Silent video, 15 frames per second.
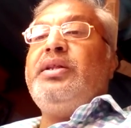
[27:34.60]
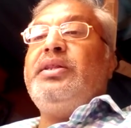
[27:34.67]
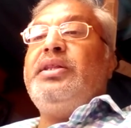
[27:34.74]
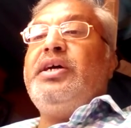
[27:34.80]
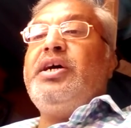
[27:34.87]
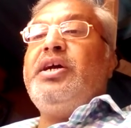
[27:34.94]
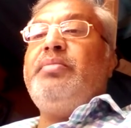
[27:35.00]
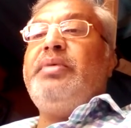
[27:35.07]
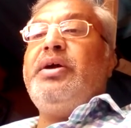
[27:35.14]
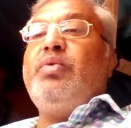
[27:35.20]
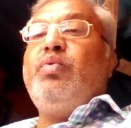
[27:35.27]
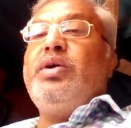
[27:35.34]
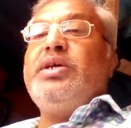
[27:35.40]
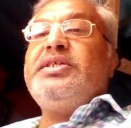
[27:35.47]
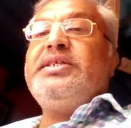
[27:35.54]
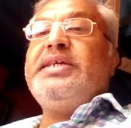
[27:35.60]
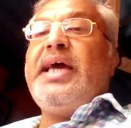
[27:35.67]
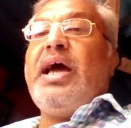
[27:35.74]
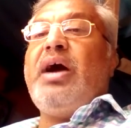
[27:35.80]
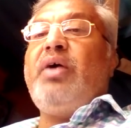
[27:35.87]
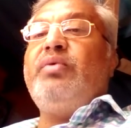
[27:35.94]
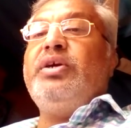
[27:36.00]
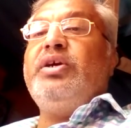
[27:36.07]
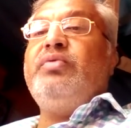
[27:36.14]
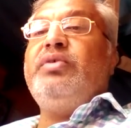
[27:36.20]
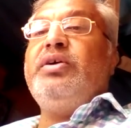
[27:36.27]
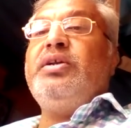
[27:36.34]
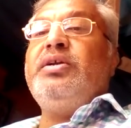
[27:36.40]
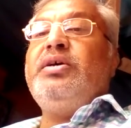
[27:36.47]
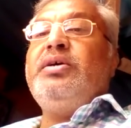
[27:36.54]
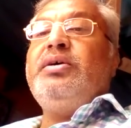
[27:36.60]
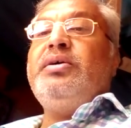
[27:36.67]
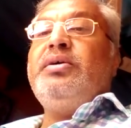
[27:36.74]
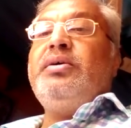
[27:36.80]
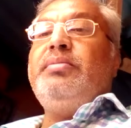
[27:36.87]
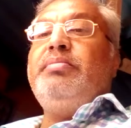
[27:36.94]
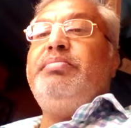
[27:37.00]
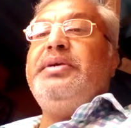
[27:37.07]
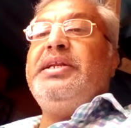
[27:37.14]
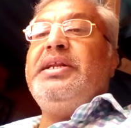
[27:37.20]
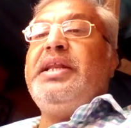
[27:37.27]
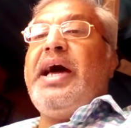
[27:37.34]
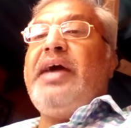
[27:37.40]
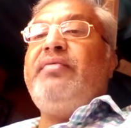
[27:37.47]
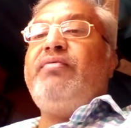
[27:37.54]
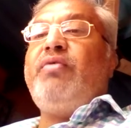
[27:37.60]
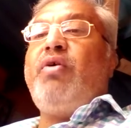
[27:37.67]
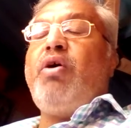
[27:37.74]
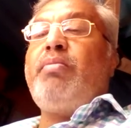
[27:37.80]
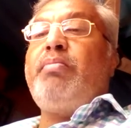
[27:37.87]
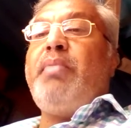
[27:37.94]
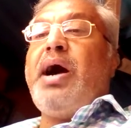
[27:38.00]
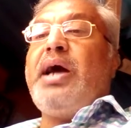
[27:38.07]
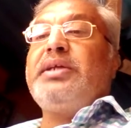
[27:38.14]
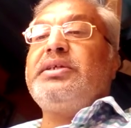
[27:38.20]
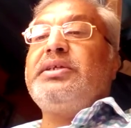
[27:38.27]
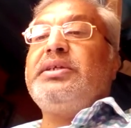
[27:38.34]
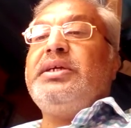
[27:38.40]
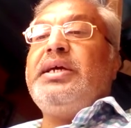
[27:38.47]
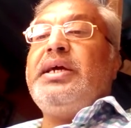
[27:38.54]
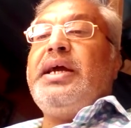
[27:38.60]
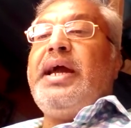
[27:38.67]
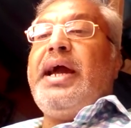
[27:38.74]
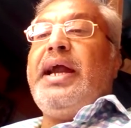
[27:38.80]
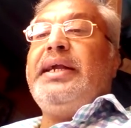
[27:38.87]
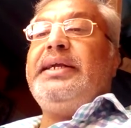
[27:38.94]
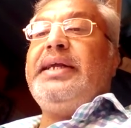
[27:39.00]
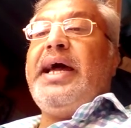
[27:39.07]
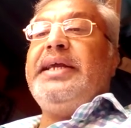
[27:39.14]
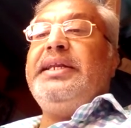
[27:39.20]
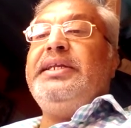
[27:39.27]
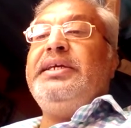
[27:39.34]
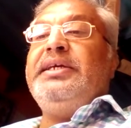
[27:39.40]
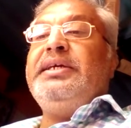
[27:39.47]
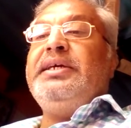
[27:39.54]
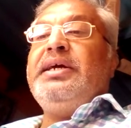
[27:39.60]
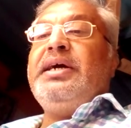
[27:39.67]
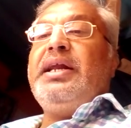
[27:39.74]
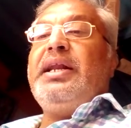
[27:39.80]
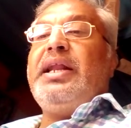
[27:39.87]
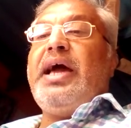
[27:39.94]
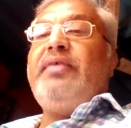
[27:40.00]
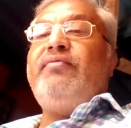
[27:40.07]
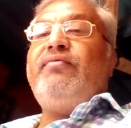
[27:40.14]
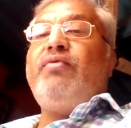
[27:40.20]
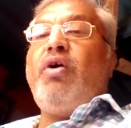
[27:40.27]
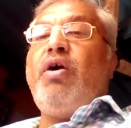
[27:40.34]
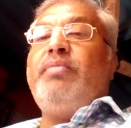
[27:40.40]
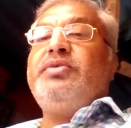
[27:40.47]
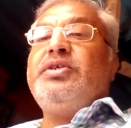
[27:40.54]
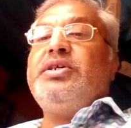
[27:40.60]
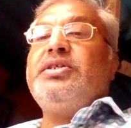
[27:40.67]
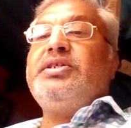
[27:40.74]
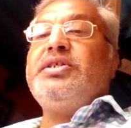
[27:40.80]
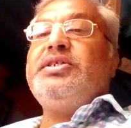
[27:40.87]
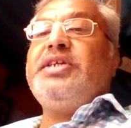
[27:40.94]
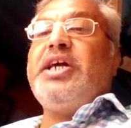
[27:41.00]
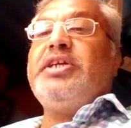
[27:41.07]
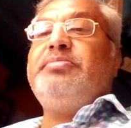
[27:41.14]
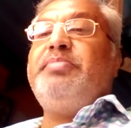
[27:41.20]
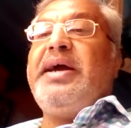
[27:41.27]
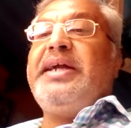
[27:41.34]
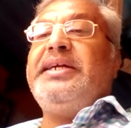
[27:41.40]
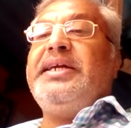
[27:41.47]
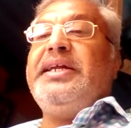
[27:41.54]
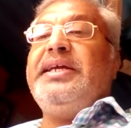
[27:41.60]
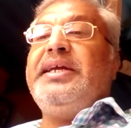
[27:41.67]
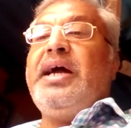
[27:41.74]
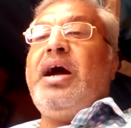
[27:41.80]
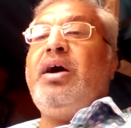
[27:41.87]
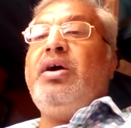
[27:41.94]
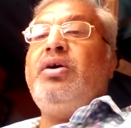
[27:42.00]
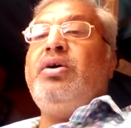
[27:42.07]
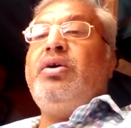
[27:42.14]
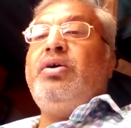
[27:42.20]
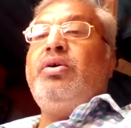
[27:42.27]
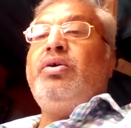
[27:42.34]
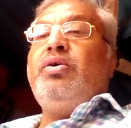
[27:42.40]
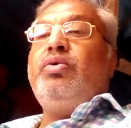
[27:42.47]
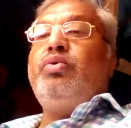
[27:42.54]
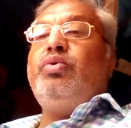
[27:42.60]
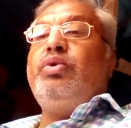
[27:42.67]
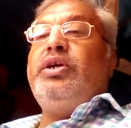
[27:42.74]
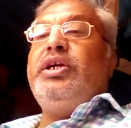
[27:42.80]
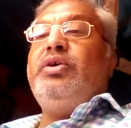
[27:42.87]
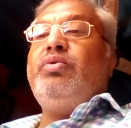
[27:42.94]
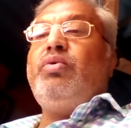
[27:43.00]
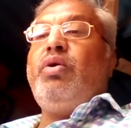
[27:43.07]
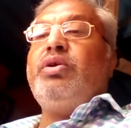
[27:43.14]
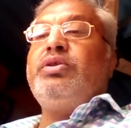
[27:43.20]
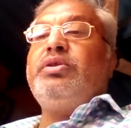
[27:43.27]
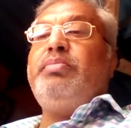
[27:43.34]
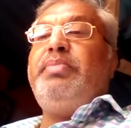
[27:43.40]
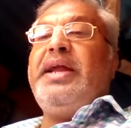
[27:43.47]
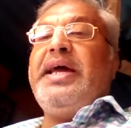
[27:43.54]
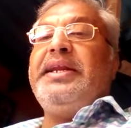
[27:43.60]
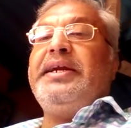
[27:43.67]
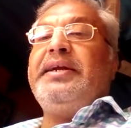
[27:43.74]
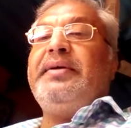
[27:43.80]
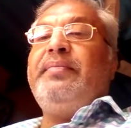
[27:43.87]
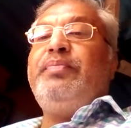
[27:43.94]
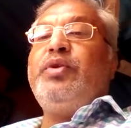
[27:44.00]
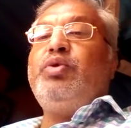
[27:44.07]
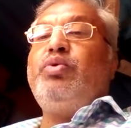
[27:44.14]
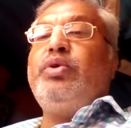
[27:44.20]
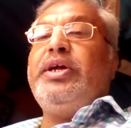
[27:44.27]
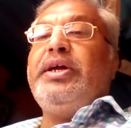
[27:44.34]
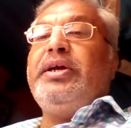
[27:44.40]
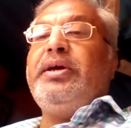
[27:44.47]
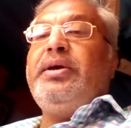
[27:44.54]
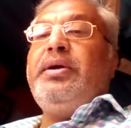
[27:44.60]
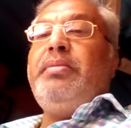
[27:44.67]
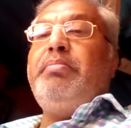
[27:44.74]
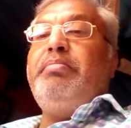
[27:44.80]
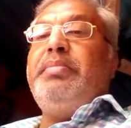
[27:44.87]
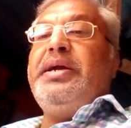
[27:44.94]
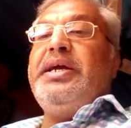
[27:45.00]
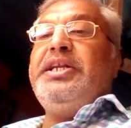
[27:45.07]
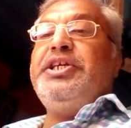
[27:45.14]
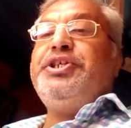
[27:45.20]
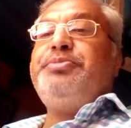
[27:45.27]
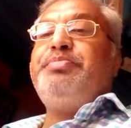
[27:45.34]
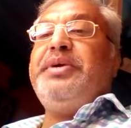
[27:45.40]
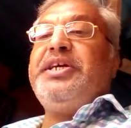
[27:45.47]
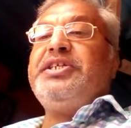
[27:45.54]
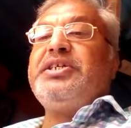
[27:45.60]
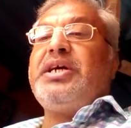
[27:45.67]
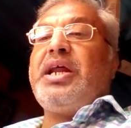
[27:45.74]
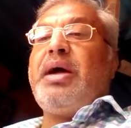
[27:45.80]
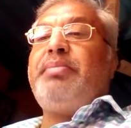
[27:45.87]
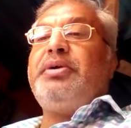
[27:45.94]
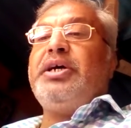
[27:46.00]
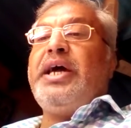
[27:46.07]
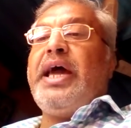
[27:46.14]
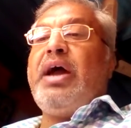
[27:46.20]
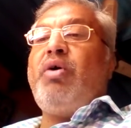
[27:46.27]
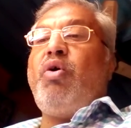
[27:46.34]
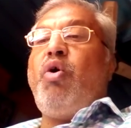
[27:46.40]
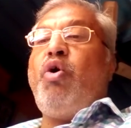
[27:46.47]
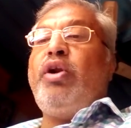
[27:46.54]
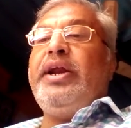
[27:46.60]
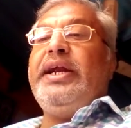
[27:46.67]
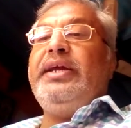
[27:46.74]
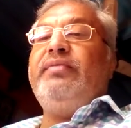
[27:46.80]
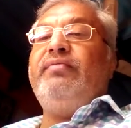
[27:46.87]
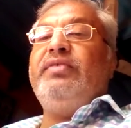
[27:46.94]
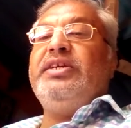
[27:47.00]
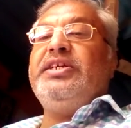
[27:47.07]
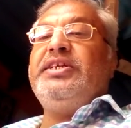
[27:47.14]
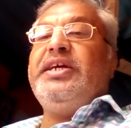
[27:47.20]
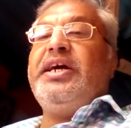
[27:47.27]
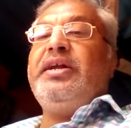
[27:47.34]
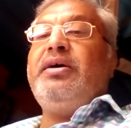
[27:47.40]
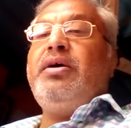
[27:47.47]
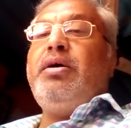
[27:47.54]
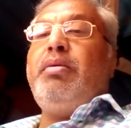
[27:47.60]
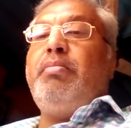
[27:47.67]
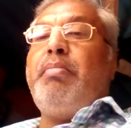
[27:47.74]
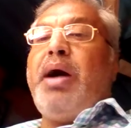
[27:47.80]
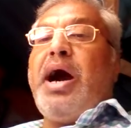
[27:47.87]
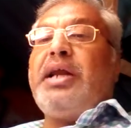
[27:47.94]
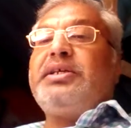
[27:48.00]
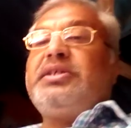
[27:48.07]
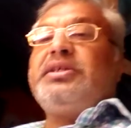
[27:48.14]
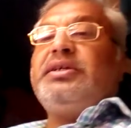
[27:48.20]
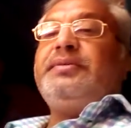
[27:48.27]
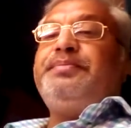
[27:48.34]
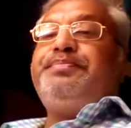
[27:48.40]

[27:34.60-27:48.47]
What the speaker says: There may once have even been life on Mars, and tiny life forms such as bacteria could live on the planet. Today, many spacecraft have already visited Mars,